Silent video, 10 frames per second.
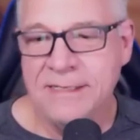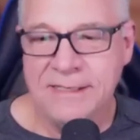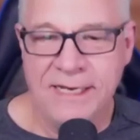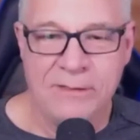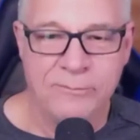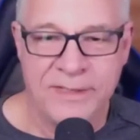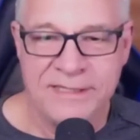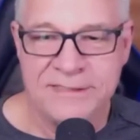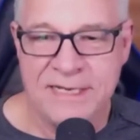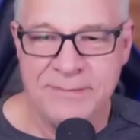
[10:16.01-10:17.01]
And by the
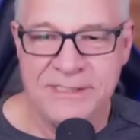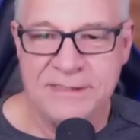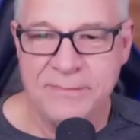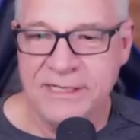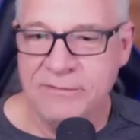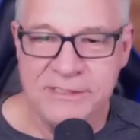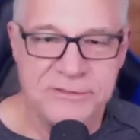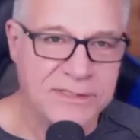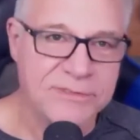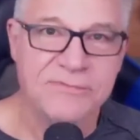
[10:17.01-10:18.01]
time I did the migration, it
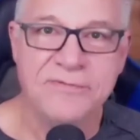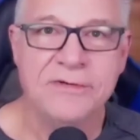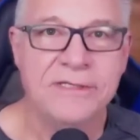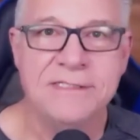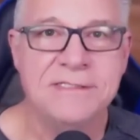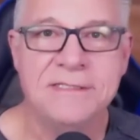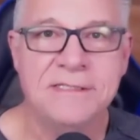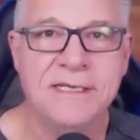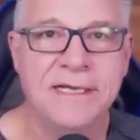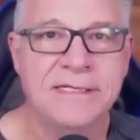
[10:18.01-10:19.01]
was a fairly easy thing
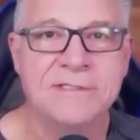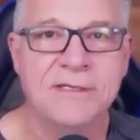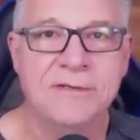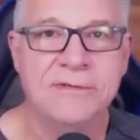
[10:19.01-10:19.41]
to execute.